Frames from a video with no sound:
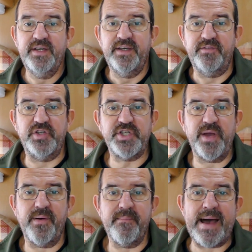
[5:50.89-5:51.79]
if you
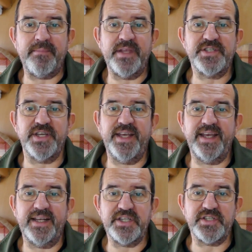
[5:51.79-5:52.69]
show a map that's in
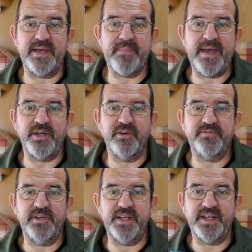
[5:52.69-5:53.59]
English, they may not
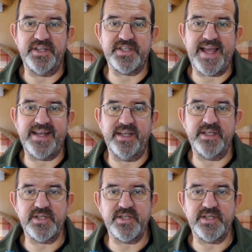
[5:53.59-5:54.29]
fully understand it.